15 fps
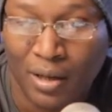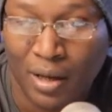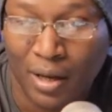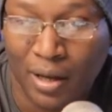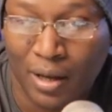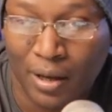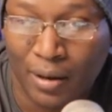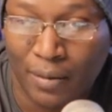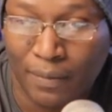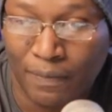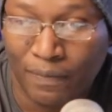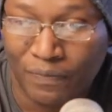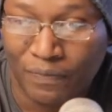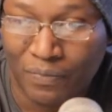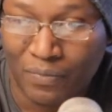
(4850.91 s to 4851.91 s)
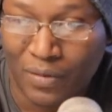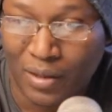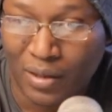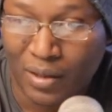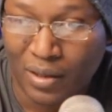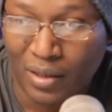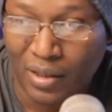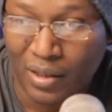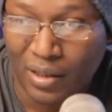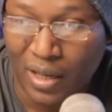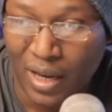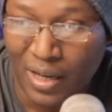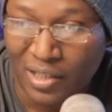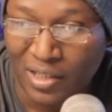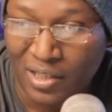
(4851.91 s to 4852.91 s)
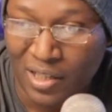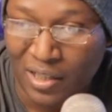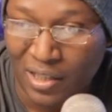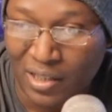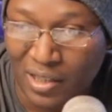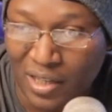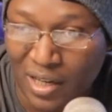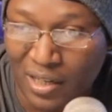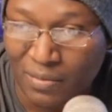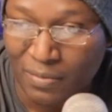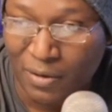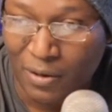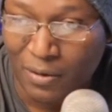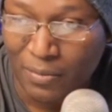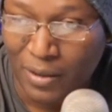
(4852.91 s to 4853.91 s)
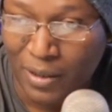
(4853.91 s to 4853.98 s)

Um, I just need the test, my homie.